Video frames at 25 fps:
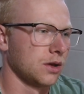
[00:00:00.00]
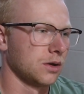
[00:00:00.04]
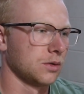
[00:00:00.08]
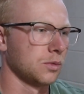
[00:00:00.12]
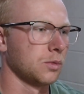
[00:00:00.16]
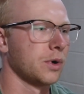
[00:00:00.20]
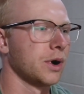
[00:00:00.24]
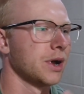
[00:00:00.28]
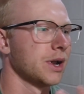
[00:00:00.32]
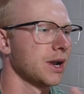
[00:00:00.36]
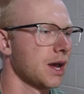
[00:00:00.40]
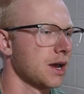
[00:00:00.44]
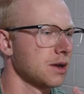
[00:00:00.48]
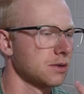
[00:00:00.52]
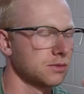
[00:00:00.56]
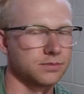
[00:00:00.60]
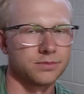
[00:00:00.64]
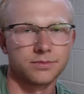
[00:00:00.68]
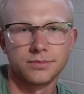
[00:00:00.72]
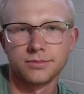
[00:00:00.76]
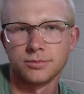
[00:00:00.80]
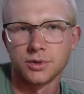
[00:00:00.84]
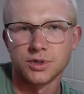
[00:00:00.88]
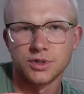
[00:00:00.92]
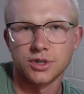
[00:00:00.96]
what I
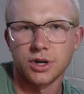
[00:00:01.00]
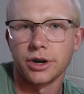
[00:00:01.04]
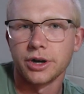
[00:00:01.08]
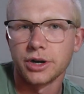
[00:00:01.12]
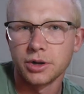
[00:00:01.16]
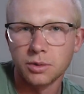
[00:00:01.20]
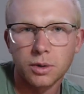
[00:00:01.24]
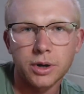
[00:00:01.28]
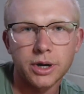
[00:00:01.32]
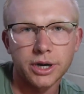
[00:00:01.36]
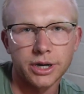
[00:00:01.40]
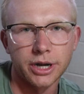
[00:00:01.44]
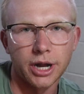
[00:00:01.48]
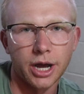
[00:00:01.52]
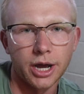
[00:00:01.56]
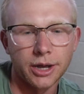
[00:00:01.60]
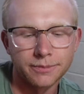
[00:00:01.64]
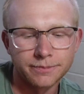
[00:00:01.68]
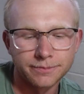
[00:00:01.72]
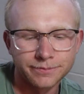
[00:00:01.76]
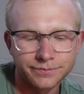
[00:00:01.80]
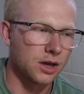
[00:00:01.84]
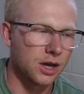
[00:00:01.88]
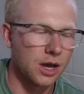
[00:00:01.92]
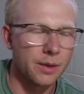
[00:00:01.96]
was already working on.
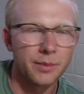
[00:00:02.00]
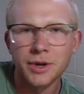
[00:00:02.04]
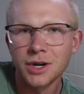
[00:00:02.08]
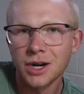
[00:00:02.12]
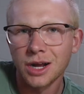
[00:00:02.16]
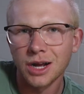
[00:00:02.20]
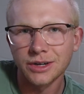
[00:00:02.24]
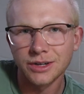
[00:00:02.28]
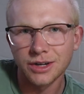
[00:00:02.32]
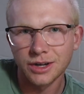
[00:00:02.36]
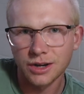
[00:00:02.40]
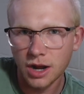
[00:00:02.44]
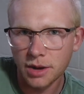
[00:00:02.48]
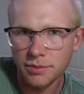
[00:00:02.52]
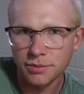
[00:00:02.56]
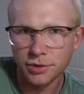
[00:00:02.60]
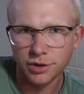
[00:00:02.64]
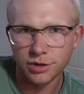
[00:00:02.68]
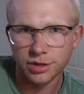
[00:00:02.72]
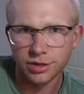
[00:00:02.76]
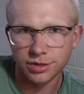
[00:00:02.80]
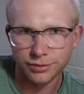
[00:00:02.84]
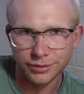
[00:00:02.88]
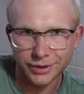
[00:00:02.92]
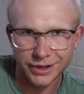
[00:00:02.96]
Coming on to number
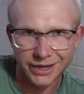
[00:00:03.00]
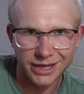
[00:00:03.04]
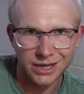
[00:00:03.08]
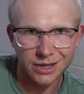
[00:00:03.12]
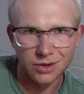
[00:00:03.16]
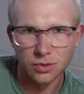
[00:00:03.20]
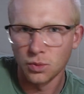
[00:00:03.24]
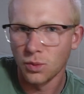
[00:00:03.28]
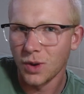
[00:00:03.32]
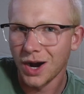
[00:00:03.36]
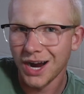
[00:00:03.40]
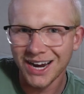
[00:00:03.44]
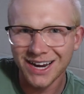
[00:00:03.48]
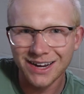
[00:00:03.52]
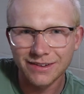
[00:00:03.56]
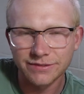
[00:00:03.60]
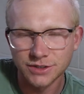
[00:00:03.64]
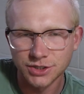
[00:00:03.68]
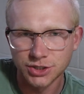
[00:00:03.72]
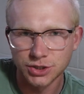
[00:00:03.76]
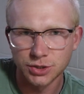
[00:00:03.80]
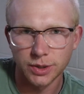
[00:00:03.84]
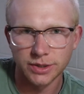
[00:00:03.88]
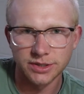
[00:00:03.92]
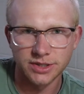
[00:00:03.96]
3, why I've
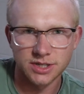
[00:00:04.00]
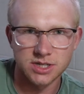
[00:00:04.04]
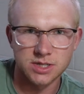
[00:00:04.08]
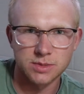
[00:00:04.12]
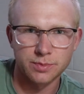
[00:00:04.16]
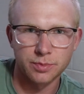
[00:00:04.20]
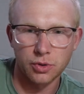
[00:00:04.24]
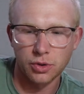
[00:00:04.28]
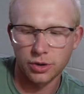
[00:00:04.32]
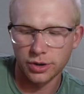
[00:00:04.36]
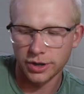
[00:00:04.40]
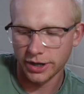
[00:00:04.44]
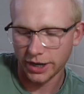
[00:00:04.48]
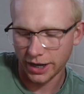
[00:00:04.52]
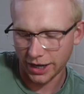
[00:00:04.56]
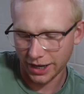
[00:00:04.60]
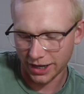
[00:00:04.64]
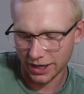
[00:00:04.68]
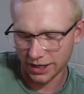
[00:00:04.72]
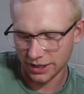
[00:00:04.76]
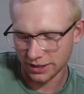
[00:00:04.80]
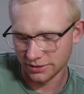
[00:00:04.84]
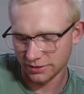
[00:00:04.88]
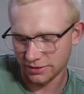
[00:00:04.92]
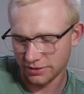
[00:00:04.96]
enjoyed the sport
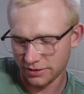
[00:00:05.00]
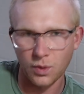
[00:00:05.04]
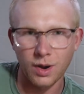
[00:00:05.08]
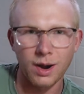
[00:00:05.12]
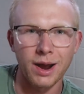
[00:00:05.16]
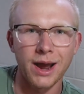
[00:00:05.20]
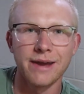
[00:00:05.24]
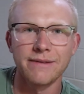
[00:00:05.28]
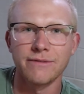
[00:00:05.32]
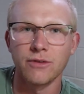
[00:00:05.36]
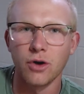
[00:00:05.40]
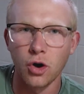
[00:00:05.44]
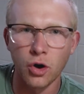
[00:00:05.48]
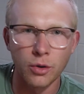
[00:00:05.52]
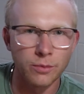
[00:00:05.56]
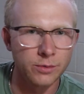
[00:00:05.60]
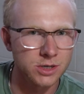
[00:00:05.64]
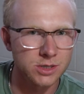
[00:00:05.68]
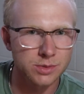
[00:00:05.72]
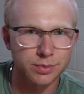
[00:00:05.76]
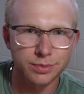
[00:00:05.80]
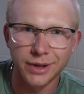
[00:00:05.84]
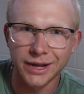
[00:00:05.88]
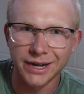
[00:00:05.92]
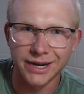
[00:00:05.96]
and why I've
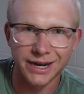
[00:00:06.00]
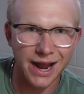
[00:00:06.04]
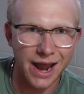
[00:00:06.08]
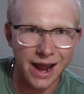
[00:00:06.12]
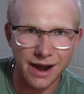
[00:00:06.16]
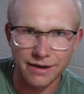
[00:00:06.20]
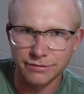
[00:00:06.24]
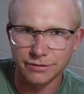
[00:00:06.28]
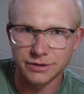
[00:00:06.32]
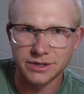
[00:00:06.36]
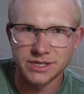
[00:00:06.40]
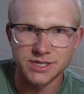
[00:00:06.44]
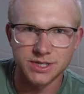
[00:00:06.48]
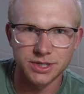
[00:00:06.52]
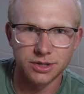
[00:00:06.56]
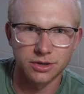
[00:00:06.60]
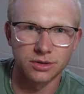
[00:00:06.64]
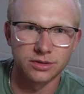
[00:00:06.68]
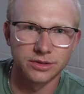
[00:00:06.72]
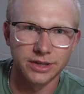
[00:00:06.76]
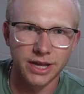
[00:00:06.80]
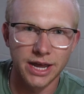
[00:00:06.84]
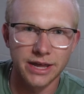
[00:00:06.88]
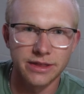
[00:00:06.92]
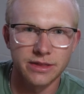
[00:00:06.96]
almost played it every single
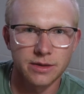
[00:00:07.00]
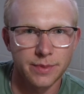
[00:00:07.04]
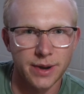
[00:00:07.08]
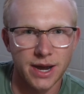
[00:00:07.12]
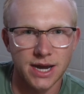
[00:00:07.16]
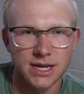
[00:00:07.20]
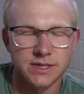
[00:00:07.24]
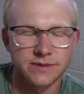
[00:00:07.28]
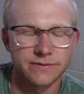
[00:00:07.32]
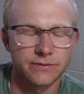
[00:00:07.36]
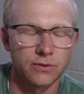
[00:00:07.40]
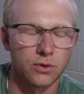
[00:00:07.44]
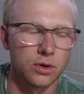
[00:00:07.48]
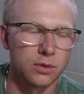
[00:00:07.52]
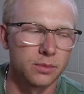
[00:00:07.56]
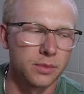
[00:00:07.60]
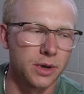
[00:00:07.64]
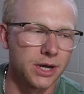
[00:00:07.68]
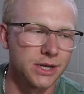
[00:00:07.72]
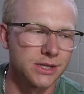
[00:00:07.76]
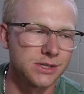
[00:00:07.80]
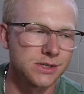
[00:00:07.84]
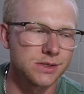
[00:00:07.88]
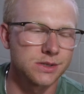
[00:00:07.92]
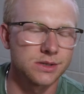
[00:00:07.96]
day the past 4
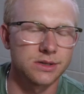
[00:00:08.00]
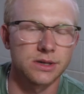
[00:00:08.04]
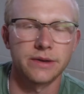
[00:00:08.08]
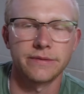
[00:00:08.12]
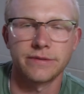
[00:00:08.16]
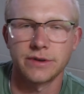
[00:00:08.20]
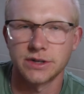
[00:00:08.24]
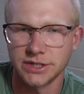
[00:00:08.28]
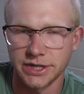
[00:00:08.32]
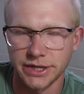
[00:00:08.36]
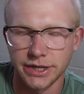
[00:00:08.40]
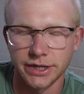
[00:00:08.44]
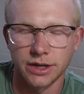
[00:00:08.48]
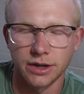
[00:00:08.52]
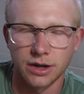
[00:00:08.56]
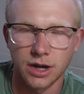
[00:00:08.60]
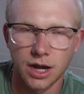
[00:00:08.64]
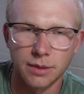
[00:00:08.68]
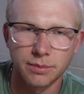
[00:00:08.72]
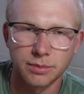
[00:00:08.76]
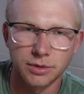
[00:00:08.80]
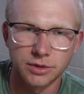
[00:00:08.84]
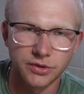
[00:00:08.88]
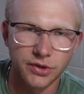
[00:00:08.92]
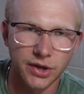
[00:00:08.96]
months, give or take a
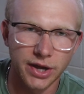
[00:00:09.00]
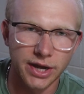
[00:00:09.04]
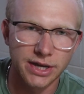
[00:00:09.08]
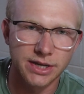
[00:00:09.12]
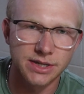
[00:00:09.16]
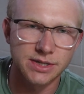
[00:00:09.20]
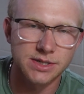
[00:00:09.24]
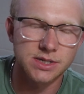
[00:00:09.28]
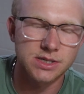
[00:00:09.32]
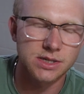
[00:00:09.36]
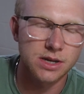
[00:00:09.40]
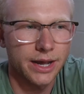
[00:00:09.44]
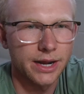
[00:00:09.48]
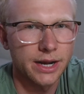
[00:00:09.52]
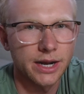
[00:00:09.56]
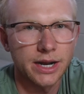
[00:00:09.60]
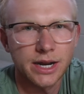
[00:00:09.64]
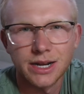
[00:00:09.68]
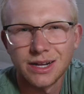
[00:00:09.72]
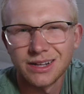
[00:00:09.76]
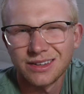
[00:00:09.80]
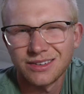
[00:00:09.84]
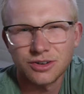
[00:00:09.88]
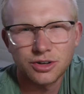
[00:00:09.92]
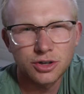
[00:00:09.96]
couple days.
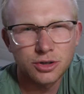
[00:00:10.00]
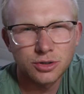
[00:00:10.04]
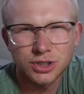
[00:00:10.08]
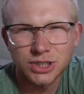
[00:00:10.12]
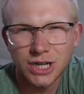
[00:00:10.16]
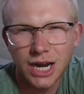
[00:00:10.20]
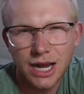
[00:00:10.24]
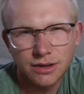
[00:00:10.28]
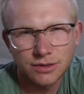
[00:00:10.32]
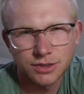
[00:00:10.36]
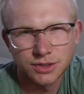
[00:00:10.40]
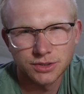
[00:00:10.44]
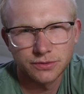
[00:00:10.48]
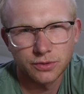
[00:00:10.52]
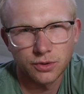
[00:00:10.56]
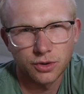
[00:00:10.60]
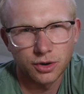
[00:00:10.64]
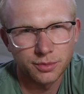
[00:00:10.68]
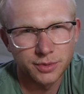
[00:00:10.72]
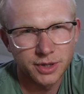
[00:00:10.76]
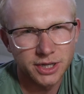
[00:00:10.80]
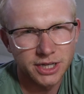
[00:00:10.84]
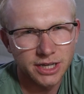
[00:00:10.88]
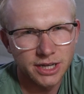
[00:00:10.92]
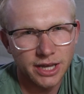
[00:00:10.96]
It's a new challenge for
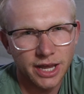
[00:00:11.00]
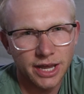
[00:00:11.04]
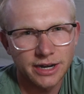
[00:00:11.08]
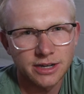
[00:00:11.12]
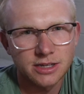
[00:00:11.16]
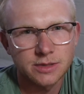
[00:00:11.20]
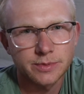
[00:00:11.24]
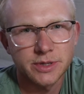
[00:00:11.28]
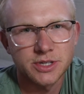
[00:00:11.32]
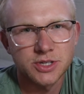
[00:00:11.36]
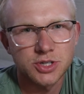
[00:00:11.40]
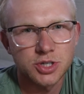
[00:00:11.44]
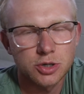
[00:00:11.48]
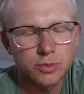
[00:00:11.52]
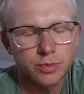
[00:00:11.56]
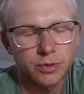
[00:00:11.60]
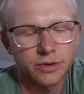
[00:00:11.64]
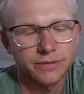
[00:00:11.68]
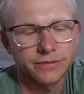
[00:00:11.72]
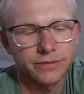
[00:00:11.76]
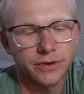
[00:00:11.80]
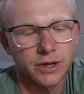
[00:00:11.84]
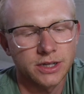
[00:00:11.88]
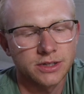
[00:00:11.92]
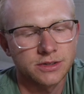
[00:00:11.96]
me, and it's been super
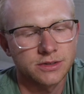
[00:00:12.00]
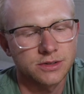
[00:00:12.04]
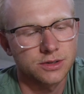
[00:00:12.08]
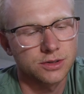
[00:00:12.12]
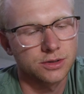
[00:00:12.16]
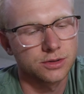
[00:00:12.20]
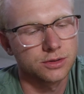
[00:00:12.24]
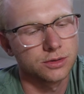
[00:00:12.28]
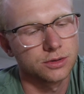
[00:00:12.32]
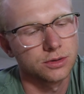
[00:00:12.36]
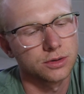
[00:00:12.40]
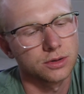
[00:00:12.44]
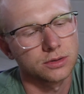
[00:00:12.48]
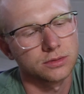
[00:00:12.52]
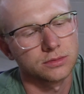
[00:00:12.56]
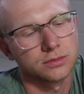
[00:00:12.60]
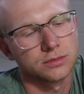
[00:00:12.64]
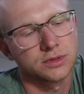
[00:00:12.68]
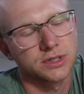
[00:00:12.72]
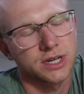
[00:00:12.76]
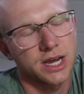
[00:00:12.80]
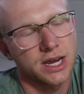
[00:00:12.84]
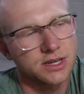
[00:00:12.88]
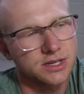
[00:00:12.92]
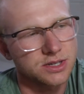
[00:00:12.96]
fun to
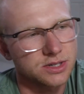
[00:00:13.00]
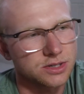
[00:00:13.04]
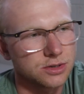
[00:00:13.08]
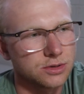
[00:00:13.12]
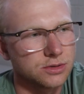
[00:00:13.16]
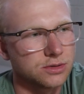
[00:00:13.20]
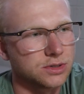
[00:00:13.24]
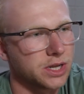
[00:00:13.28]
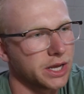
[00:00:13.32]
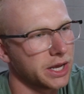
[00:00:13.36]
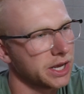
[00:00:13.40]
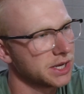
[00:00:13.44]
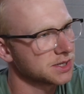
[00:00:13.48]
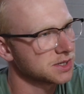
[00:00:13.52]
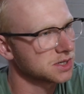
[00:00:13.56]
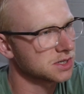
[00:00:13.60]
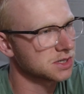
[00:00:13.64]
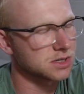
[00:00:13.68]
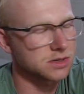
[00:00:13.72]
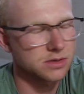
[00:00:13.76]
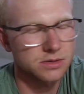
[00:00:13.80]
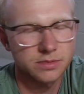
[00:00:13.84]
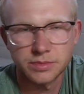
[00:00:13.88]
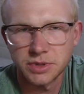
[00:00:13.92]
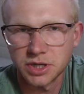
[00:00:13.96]
test new
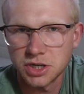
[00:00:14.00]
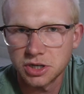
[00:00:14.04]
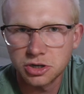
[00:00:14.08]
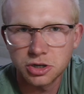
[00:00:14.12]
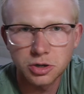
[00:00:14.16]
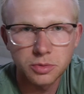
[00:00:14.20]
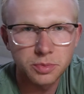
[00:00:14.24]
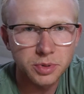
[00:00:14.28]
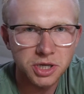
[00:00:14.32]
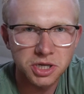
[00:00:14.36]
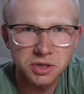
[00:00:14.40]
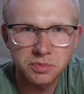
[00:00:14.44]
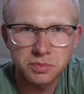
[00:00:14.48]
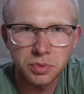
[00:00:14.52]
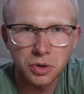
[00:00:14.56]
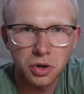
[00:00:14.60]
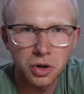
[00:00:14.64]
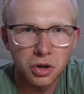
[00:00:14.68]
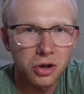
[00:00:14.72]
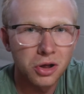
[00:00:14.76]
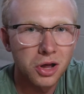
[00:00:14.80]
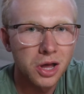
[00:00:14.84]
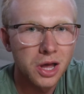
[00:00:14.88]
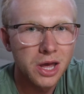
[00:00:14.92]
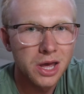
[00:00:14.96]
discs, meet new
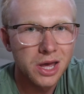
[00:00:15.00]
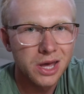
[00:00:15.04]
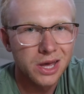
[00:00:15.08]
people,